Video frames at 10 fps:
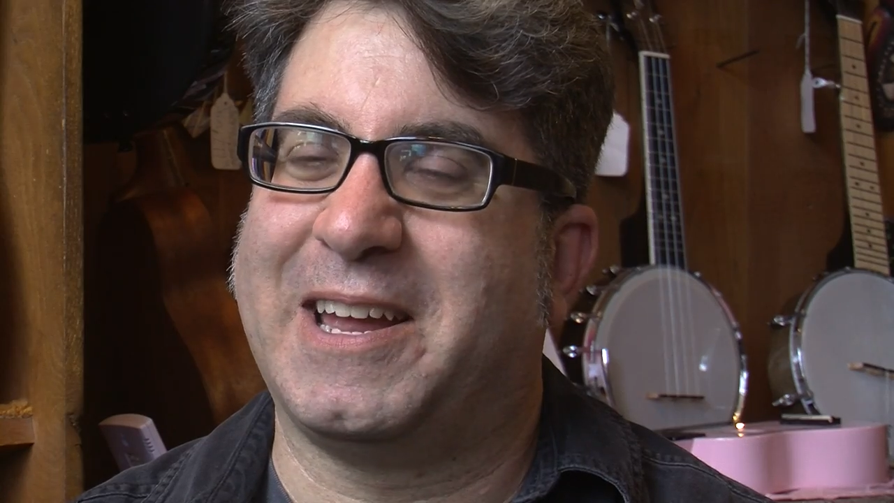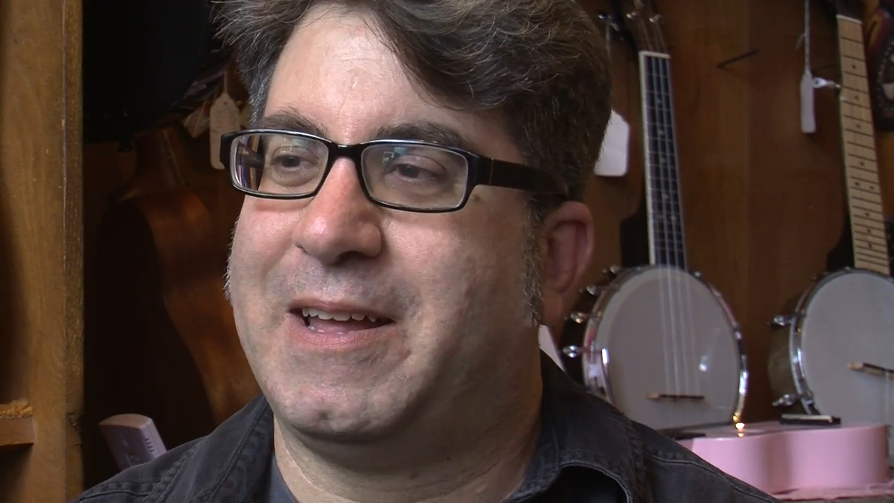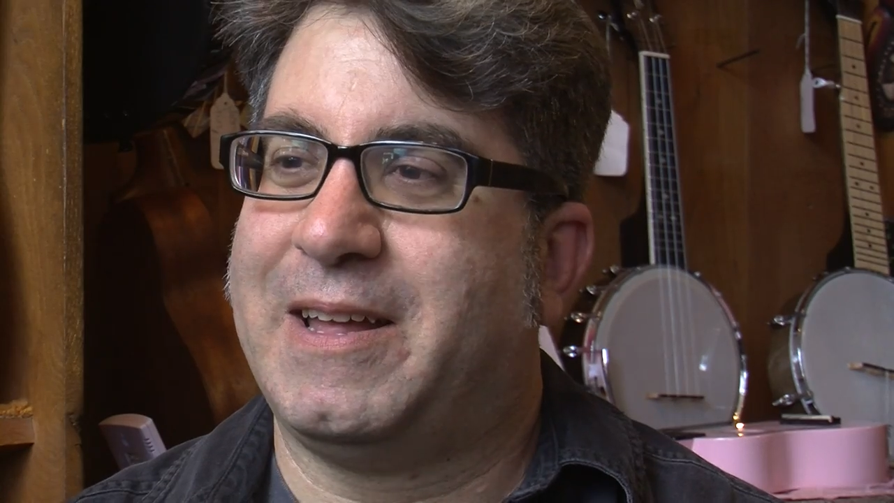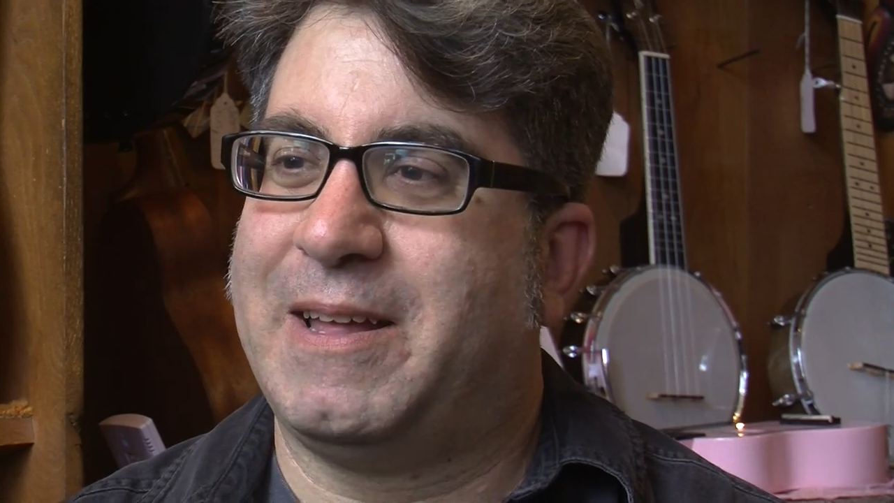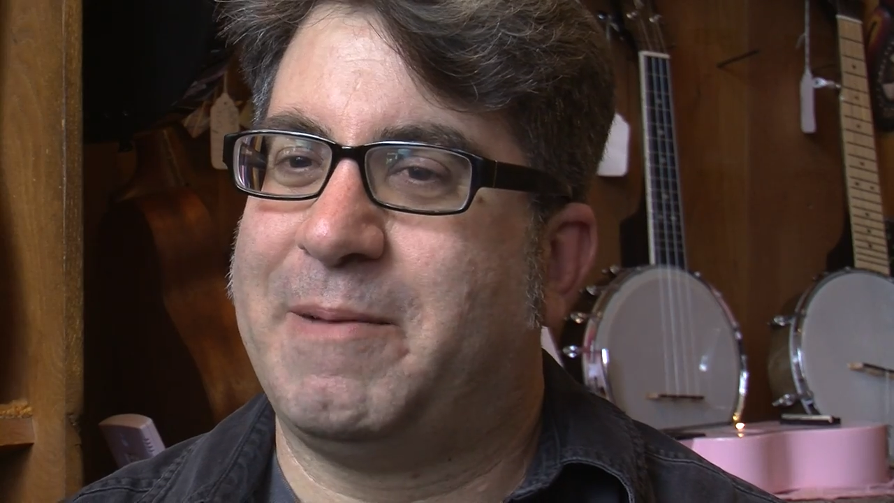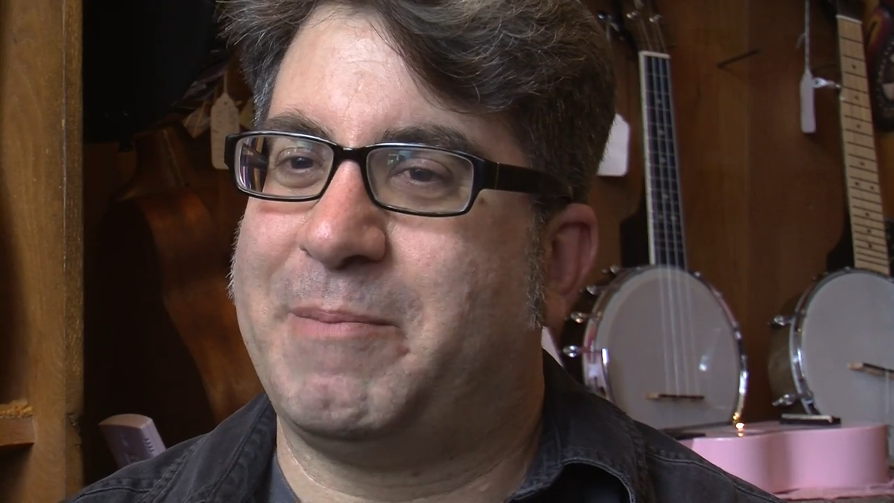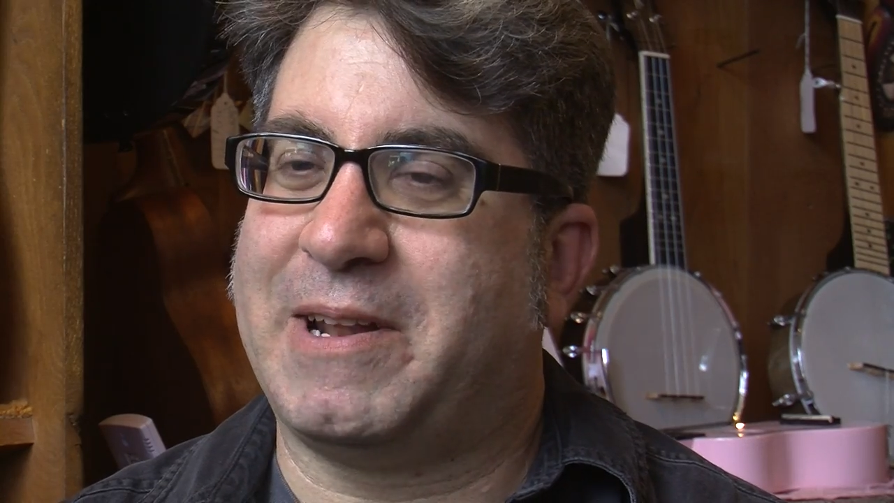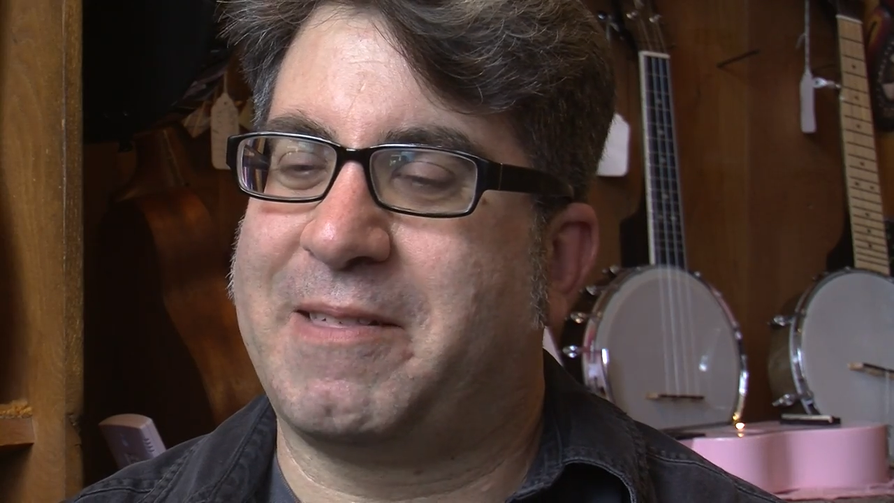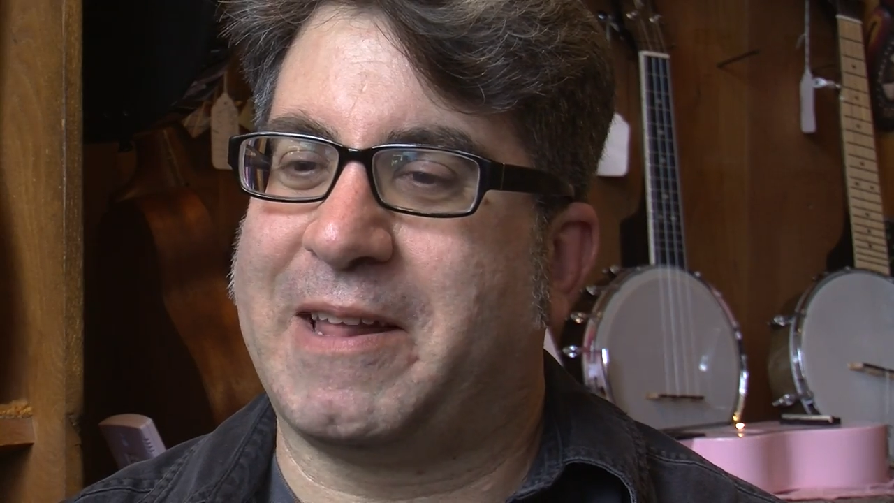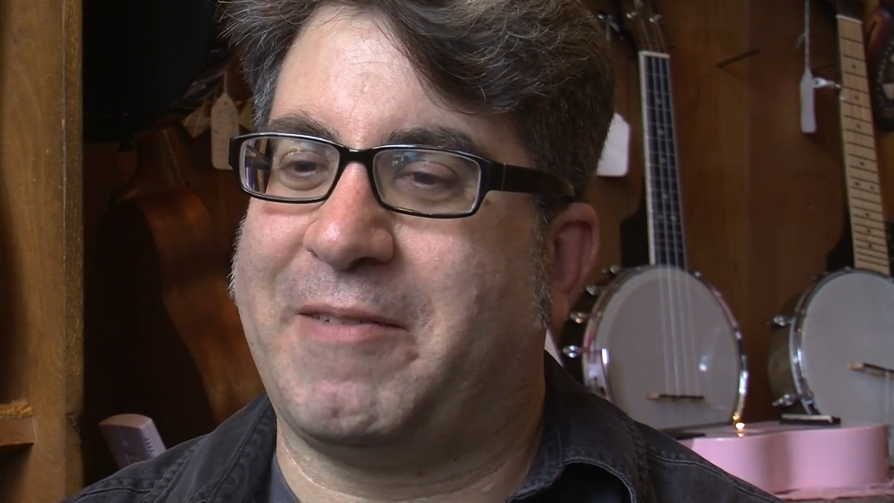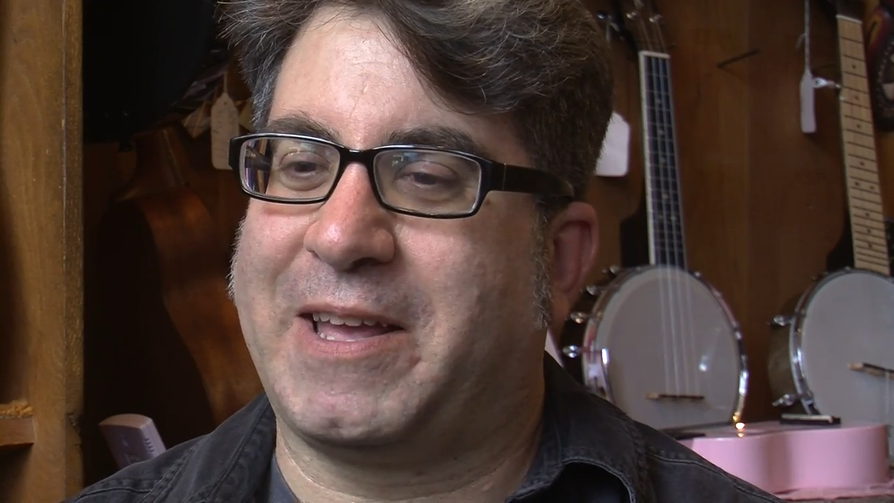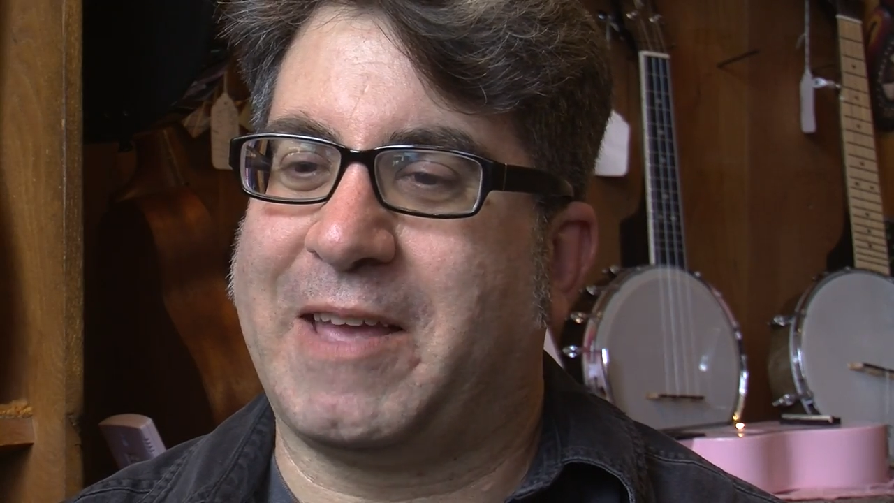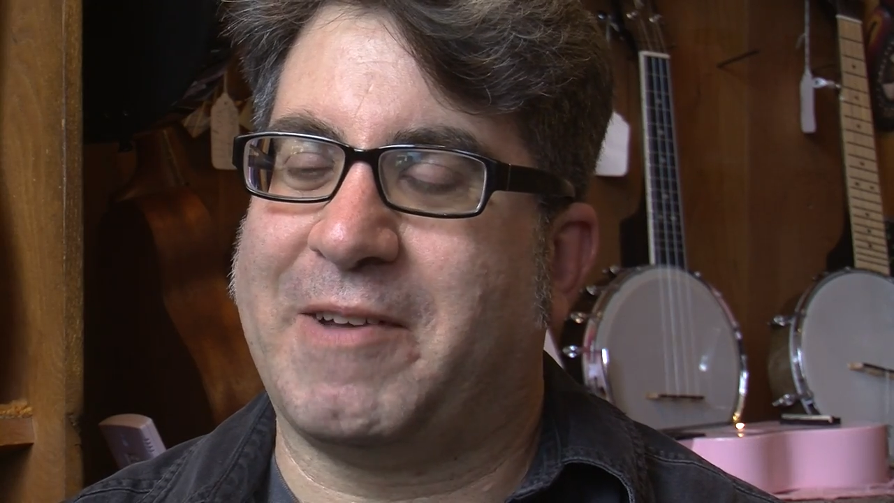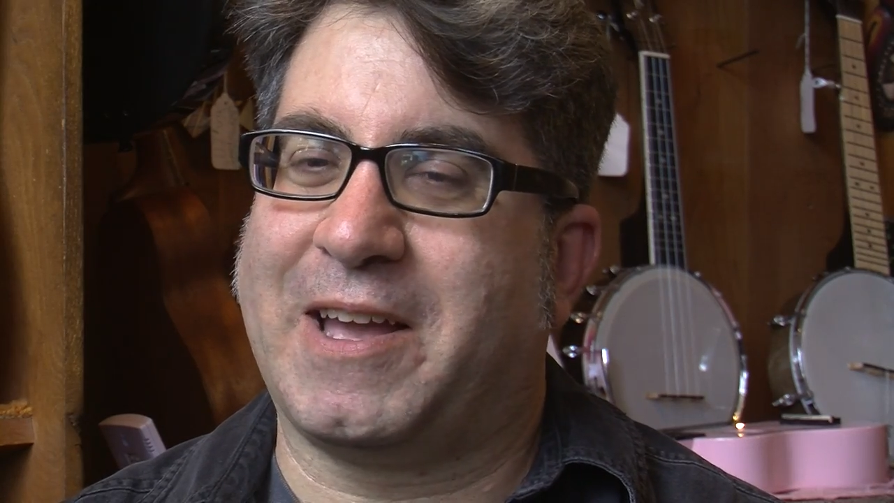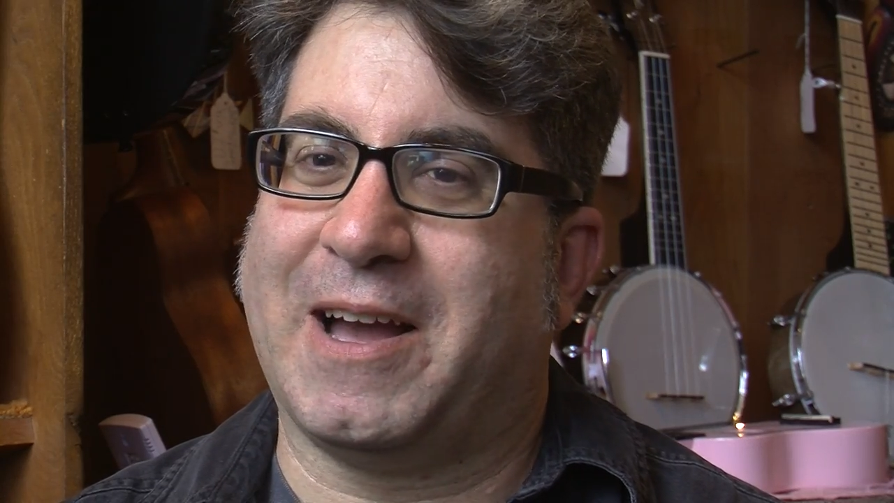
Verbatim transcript: And, but instead of like giving